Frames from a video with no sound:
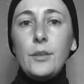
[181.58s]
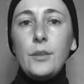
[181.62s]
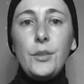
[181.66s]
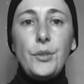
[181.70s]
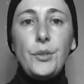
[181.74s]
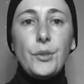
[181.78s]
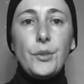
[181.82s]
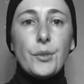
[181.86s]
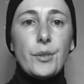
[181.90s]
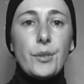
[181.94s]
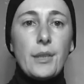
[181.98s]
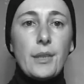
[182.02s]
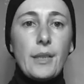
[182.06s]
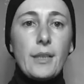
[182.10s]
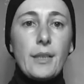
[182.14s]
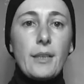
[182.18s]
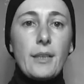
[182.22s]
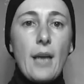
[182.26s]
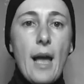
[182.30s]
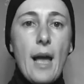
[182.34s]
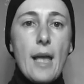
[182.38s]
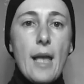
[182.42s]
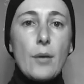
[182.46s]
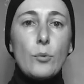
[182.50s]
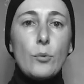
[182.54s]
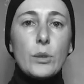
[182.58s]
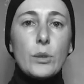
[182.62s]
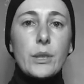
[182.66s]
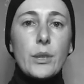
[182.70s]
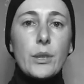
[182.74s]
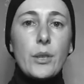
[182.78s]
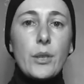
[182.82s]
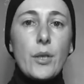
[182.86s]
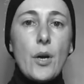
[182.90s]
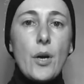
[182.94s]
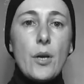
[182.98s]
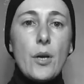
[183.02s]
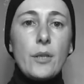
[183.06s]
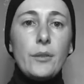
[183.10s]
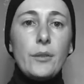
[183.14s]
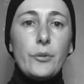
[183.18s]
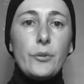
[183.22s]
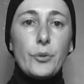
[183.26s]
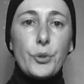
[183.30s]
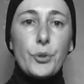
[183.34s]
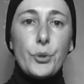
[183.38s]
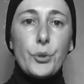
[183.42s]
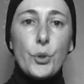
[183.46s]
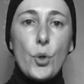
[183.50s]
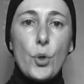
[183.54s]
not you think I was going to
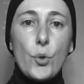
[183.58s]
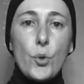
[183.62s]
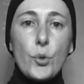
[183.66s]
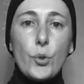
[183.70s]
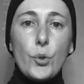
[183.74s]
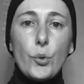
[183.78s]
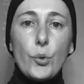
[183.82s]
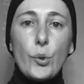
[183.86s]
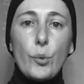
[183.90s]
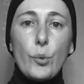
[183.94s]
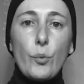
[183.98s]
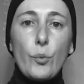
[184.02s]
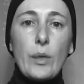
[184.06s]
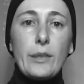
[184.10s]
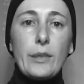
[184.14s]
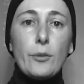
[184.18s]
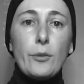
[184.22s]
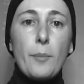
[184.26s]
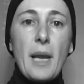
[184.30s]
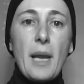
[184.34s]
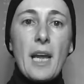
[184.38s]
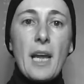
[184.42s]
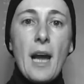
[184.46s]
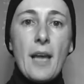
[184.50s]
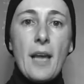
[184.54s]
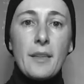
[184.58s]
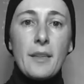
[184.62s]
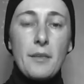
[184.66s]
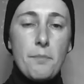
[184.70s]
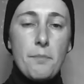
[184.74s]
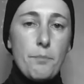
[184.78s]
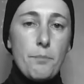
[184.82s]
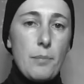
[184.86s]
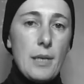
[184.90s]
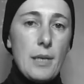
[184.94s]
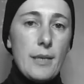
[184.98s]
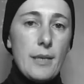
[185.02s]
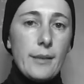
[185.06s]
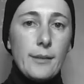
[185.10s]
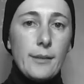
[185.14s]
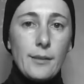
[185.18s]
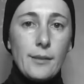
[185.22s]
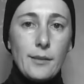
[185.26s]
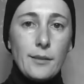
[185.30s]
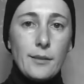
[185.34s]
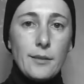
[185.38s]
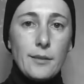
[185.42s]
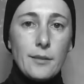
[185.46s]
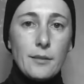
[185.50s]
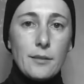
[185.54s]
show you the way to my hiding
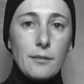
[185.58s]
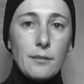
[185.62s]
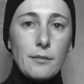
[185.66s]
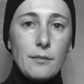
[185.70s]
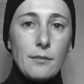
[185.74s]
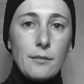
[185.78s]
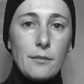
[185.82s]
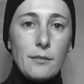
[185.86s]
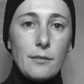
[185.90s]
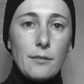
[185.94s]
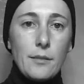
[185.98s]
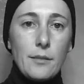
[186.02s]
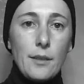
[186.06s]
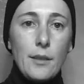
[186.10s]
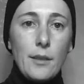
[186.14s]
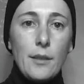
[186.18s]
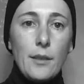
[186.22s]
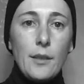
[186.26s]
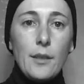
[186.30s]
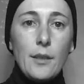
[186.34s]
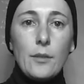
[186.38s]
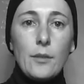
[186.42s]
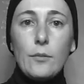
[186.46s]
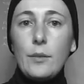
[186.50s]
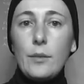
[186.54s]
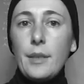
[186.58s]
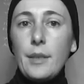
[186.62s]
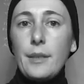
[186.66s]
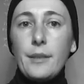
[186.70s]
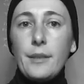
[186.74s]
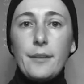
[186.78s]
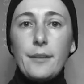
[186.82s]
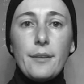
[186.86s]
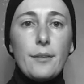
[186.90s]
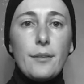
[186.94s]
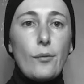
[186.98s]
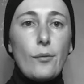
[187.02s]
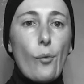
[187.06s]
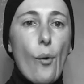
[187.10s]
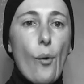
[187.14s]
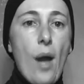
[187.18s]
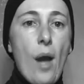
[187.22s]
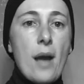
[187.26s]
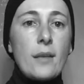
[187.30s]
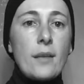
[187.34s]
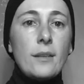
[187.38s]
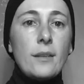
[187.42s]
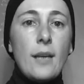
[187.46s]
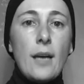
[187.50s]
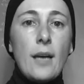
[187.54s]
place? We didn't
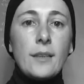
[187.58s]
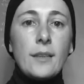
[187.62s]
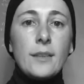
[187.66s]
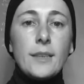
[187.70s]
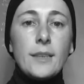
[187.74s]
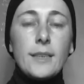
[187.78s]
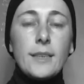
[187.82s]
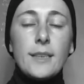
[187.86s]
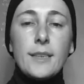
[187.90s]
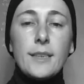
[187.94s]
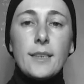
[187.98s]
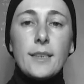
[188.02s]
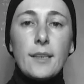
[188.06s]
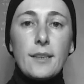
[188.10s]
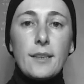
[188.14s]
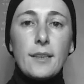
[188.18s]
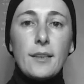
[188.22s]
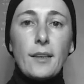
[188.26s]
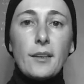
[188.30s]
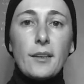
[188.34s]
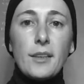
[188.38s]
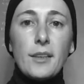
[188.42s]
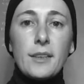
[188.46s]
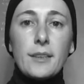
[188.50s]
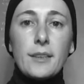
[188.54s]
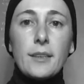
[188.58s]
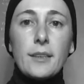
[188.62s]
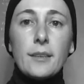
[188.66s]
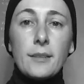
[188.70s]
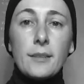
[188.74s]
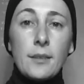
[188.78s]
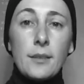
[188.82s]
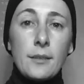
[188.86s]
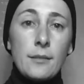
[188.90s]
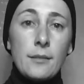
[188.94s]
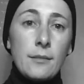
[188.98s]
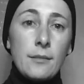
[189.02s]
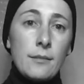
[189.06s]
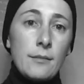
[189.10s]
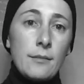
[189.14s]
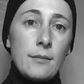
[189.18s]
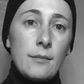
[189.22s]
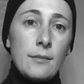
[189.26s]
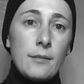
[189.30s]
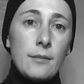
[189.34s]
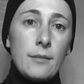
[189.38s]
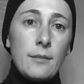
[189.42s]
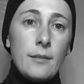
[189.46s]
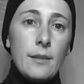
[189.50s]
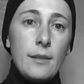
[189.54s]
run unnecessary risks.
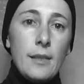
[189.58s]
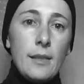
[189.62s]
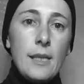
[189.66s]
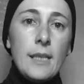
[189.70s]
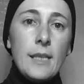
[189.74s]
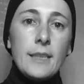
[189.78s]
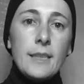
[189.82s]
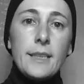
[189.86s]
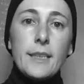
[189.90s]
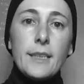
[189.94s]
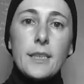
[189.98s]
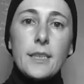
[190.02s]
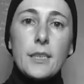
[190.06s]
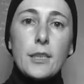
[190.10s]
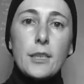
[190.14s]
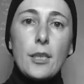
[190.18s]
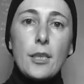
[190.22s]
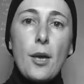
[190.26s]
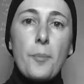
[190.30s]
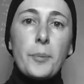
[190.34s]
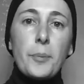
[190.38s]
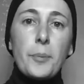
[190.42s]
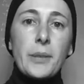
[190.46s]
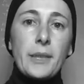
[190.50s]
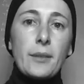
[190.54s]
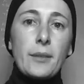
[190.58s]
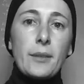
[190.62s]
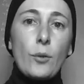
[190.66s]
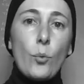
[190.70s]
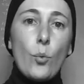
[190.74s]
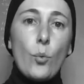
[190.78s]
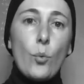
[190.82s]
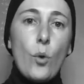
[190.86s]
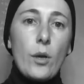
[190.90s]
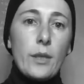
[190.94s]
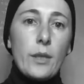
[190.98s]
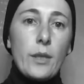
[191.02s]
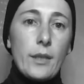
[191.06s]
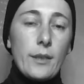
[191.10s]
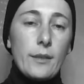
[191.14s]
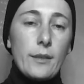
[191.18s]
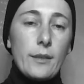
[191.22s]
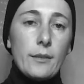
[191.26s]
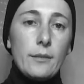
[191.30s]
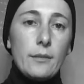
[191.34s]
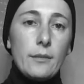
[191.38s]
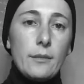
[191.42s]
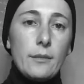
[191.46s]
She stopped walking.